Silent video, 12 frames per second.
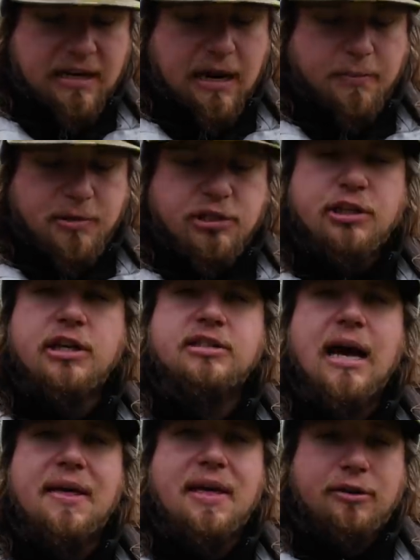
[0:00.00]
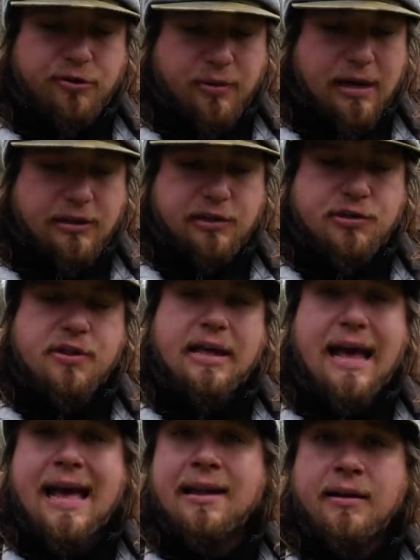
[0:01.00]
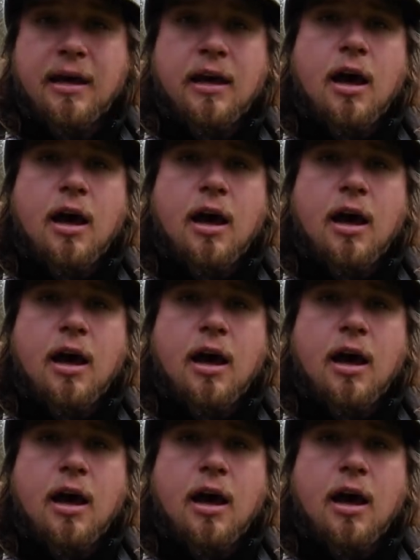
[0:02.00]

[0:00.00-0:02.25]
and I'm just gonna tie that directly to the end